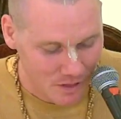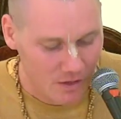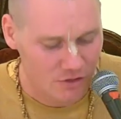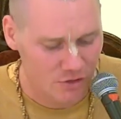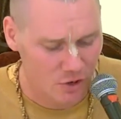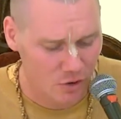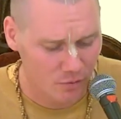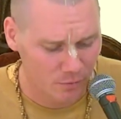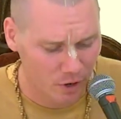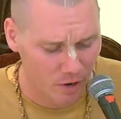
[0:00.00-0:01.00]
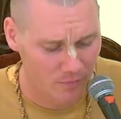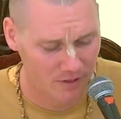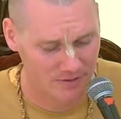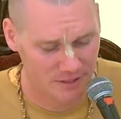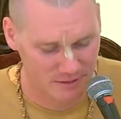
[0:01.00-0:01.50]
So Prabhupada
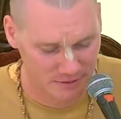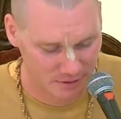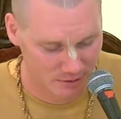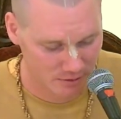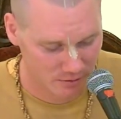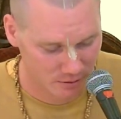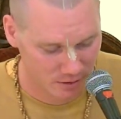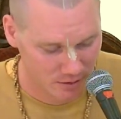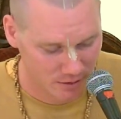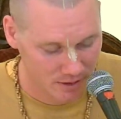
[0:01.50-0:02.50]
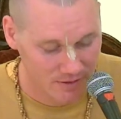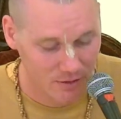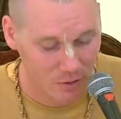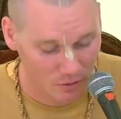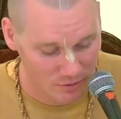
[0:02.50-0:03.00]
says here that the
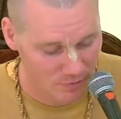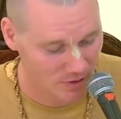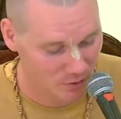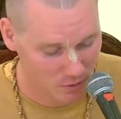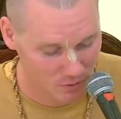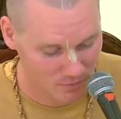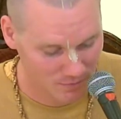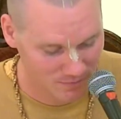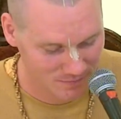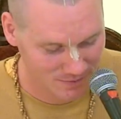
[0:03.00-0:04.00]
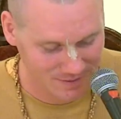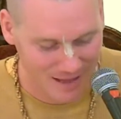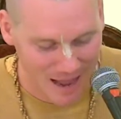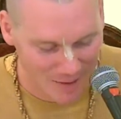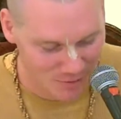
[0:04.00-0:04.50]
ultimate goal, the
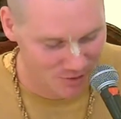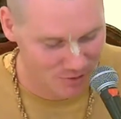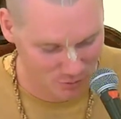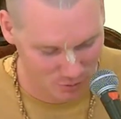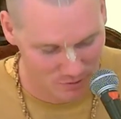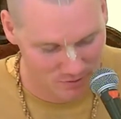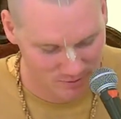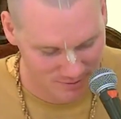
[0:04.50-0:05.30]
absolute goal,